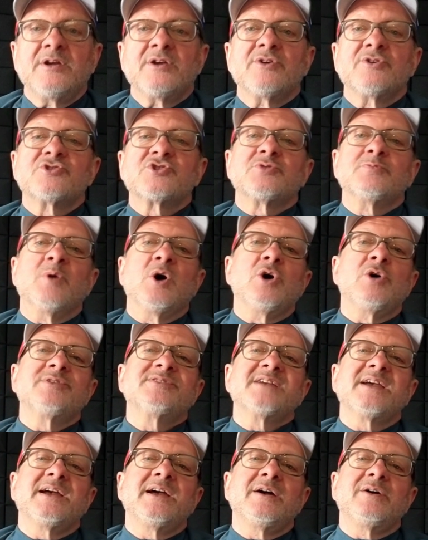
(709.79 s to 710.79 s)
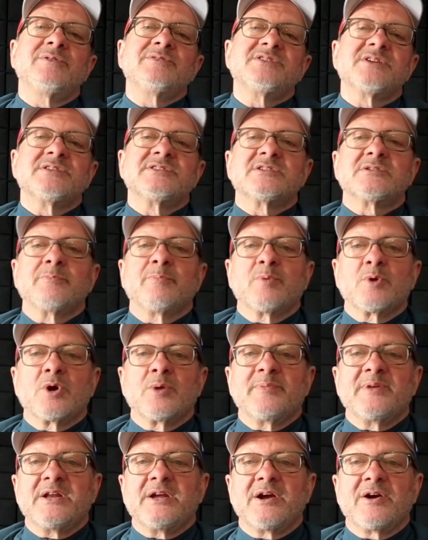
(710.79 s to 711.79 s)
Small towns and
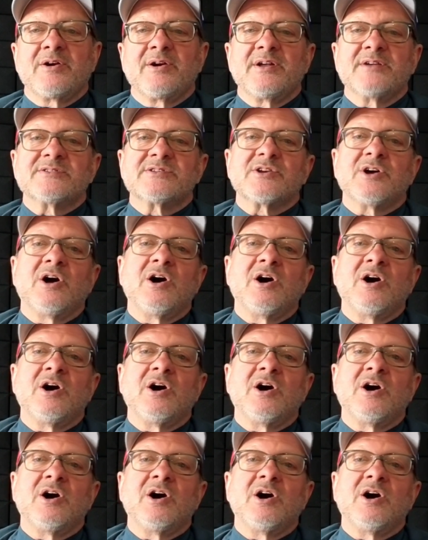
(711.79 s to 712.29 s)
suburban areas